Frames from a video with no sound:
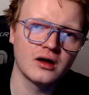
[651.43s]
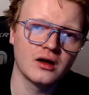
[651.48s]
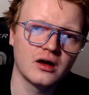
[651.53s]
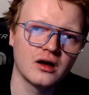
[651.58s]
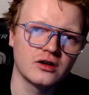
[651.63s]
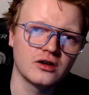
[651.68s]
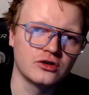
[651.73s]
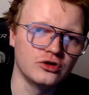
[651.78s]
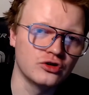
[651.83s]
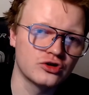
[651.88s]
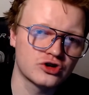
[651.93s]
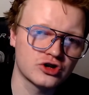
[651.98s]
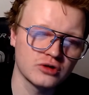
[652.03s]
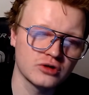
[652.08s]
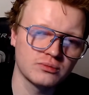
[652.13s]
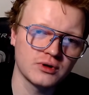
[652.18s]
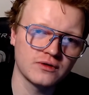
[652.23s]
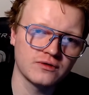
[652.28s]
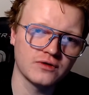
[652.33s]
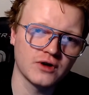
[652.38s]
you should
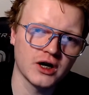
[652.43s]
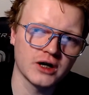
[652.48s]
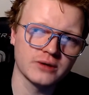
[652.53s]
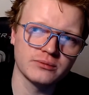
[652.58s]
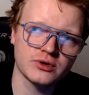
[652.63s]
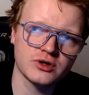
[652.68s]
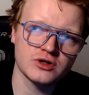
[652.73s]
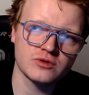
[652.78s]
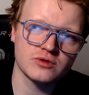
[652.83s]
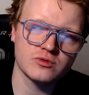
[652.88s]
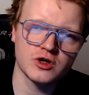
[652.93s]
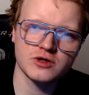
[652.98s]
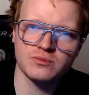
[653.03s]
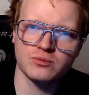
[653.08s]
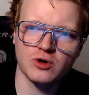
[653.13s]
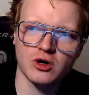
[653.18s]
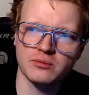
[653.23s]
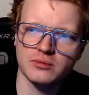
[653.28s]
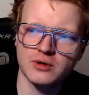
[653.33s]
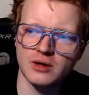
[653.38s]
be fine, because once
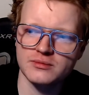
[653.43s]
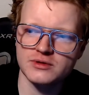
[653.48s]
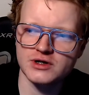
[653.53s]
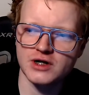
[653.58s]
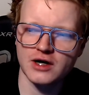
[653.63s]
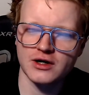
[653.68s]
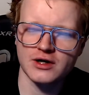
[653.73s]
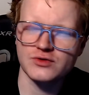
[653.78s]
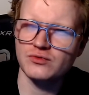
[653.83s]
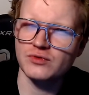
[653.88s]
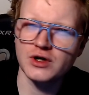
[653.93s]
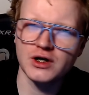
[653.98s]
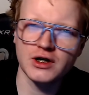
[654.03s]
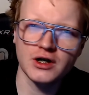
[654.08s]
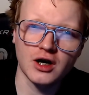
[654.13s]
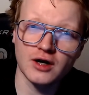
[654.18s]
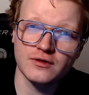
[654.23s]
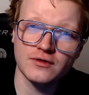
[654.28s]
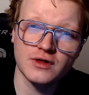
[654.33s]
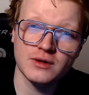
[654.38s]
Braum comes down, it's really
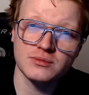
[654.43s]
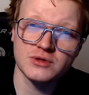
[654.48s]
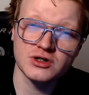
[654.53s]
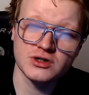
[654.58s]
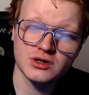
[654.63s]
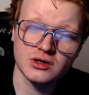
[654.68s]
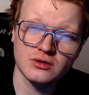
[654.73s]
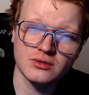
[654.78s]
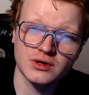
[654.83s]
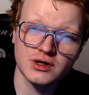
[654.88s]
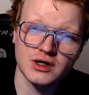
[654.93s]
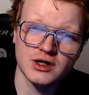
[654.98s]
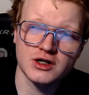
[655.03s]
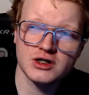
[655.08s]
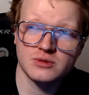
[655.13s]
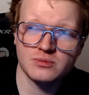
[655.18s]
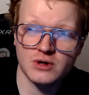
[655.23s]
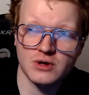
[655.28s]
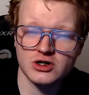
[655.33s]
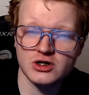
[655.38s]
hard for them to deal with it,
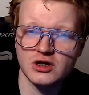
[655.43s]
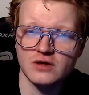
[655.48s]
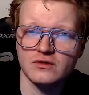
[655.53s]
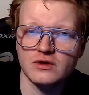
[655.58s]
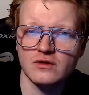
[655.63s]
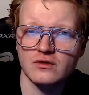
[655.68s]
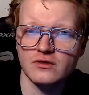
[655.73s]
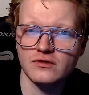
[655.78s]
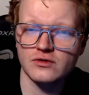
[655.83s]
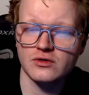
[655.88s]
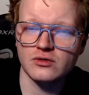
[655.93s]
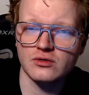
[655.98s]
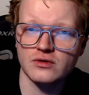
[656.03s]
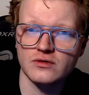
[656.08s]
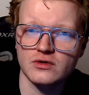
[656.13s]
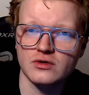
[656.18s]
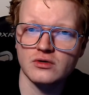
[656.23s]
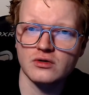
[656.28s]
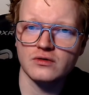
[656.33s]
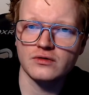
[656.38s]
especially if you have a Fury of
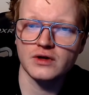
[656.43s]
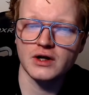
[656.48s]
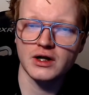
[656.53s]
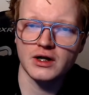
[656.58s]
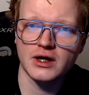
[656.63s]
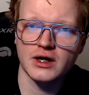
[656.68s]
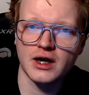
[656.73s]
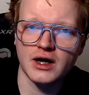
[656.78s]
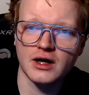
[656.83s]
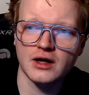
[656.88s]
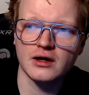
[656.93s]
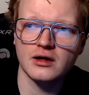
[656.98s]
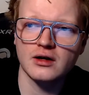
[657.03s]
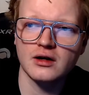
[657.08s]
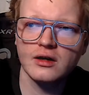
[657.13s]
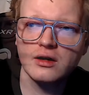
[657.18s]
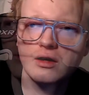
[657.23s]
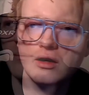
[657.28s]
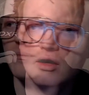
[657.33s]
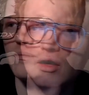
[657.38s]
the North in hand.
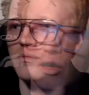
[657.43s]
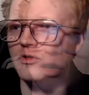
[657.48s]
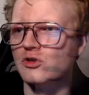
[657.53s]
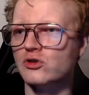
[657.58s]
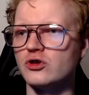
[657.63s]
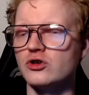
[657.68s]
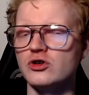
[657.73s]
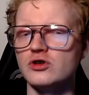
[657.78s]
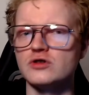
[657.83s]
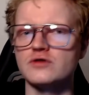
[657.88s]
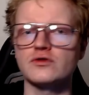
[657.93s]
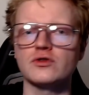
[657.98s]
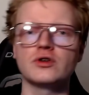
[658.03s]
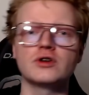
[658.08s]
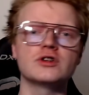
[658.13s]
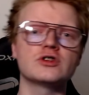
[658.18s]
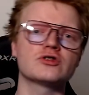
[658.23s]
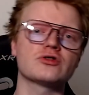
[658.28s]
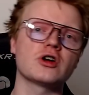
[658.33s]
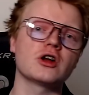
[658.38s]
You can use Fury
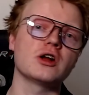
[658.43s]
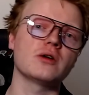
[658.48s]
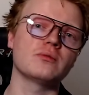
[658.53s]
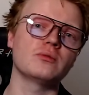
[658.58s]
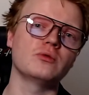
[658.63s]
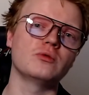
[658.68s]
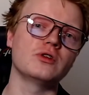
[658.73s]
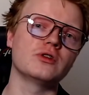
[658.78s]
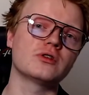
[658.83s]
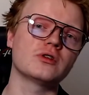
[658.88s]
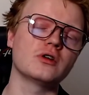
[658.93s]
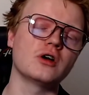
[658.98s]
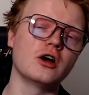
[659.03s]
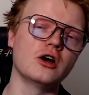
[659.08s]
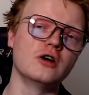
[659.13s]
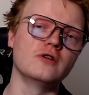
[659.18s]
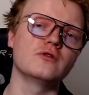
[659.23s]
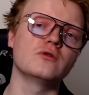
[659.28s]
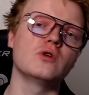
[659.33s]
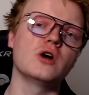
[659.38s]
to trade up with
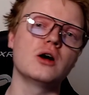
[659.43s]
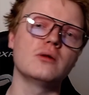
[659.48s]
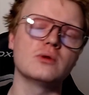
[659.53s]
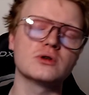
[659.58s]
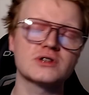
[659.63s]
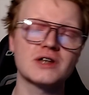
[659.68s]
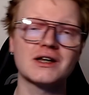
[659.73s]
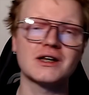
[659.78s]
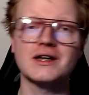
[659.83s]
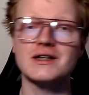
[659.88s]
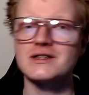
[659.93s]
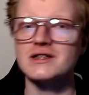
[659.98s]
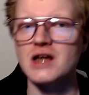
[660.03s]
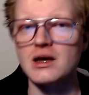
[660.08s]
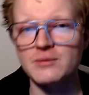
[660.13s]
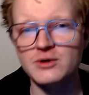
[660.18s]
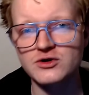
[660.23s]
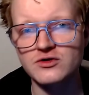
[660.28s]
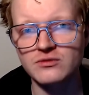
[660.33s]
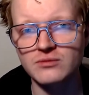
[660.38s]
Overwhelm or take less
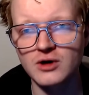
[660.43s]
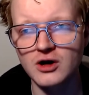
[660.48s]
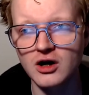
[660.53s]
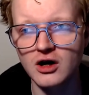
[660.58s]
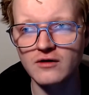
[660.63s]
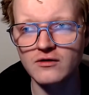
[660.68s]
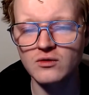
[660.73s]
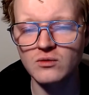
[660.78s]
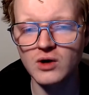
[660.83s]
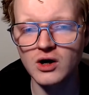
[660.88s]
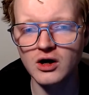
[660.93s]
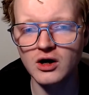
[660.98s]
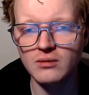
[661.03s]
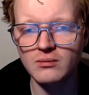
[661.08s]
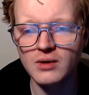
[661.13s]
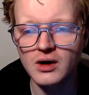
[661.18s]
damage from Overwhelm,